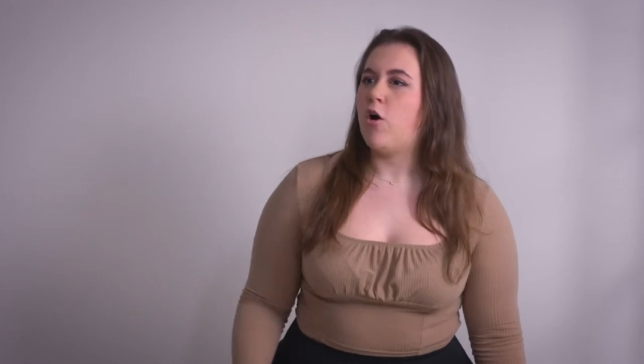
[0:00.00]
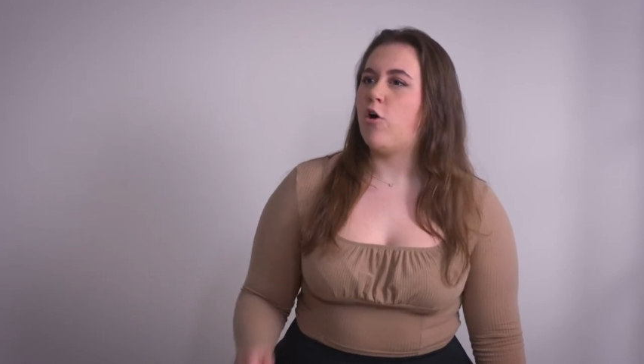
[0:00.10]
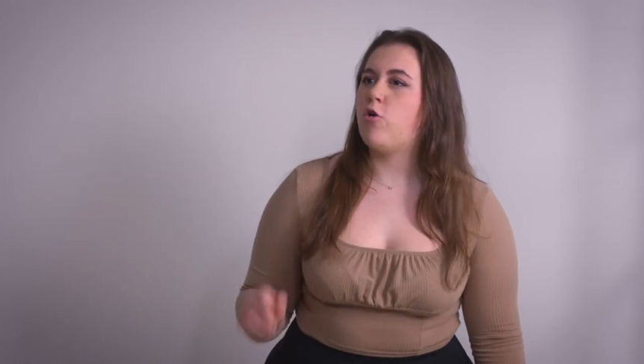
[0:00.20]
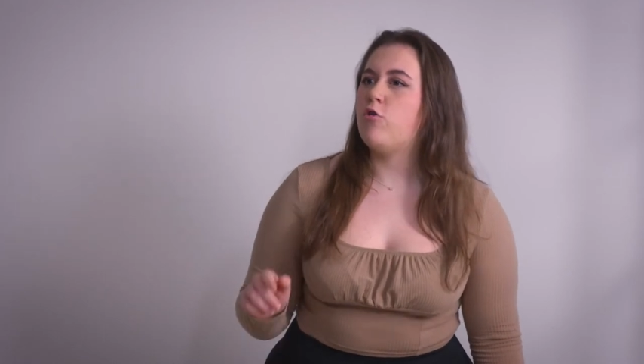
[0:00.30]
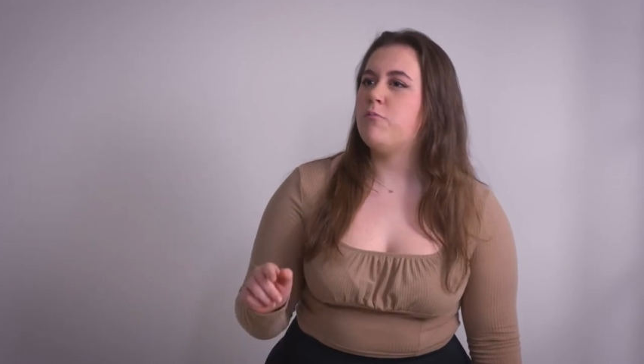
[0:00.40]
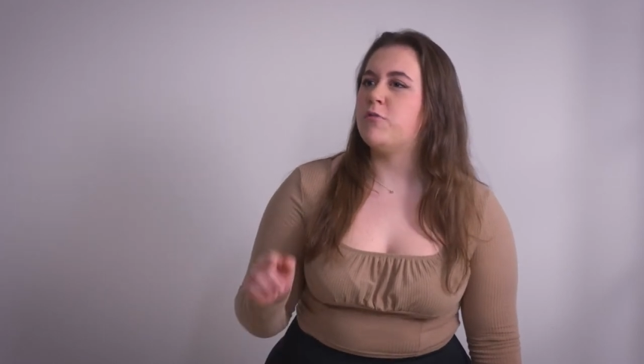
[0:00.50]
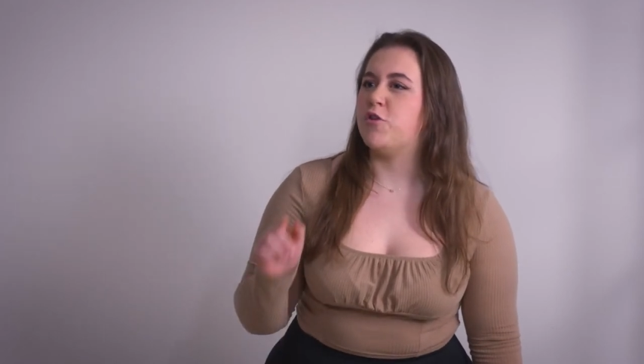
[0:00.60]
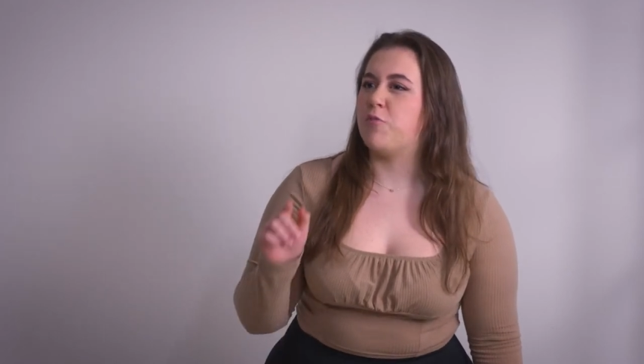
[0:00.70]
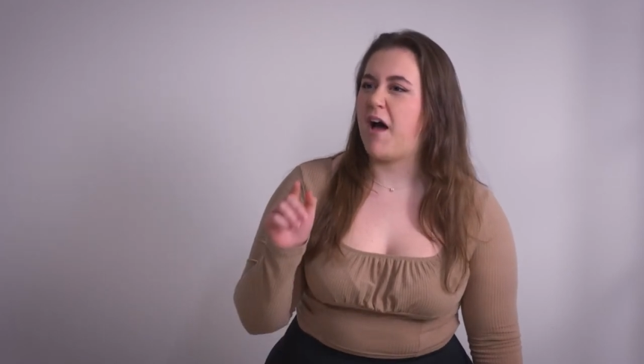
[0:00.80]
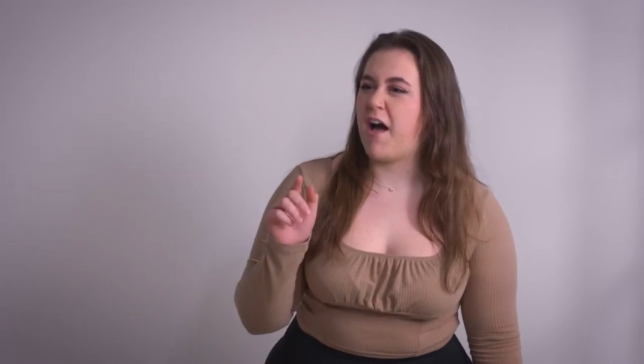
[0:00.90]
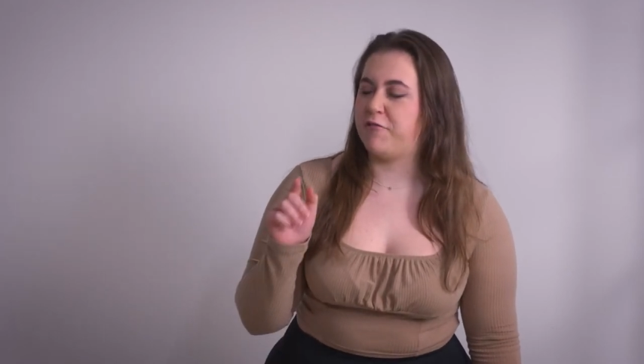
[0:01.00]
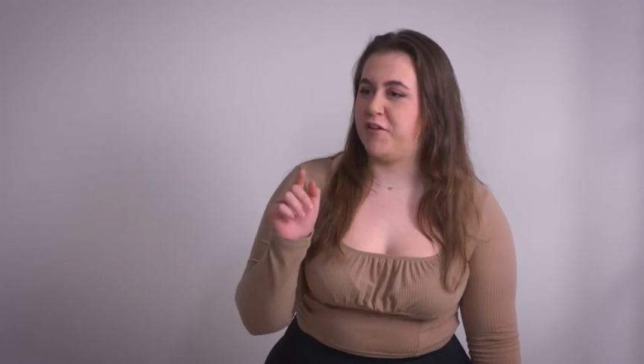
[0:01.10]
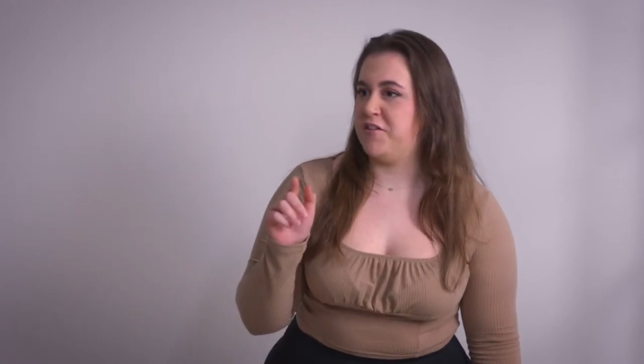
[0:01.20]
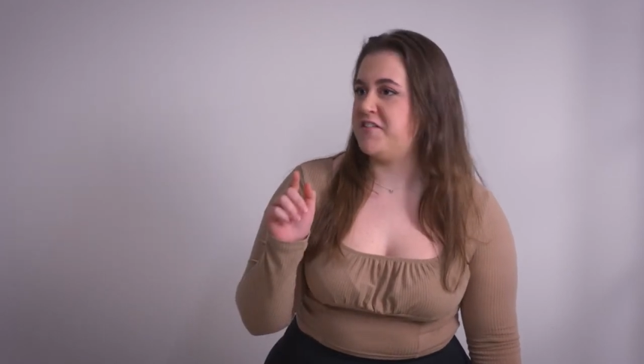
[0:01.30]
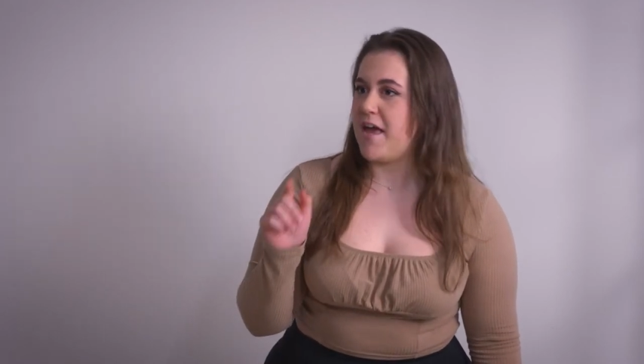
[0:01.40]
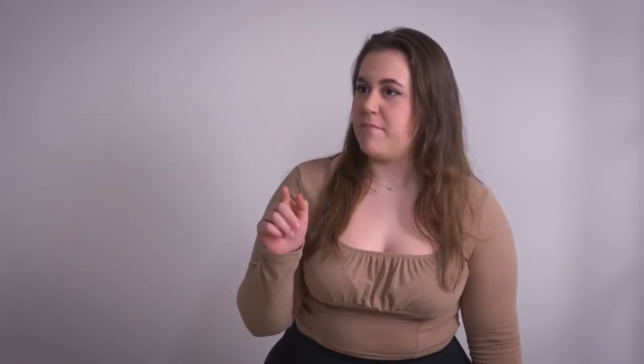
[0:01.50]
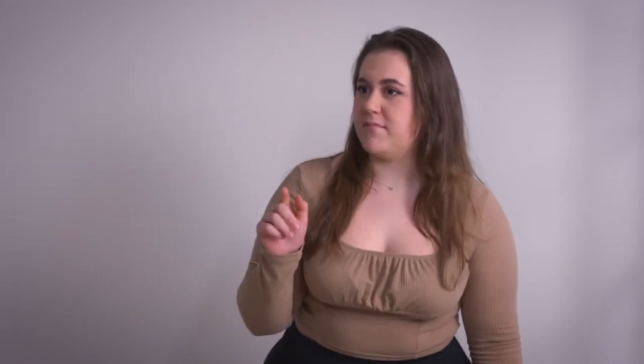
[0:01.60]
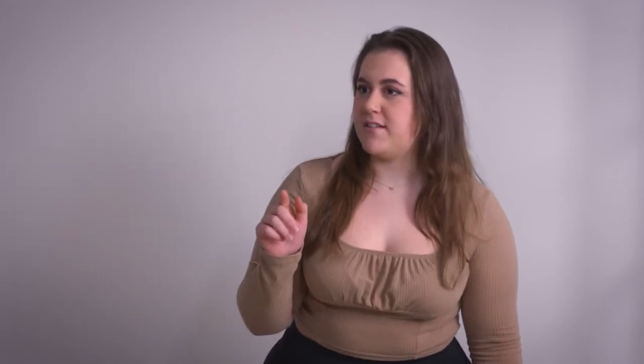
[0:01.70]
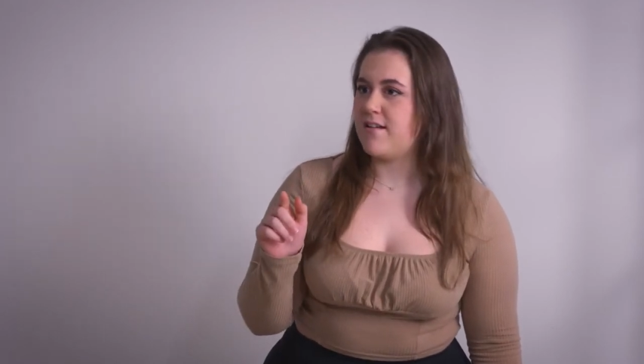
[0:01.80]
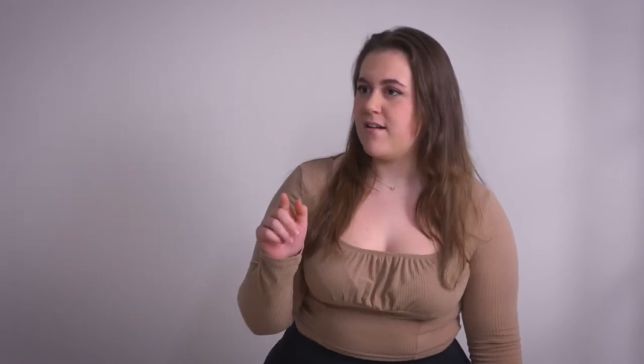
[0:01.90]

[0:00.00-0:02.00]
whom you have condemned.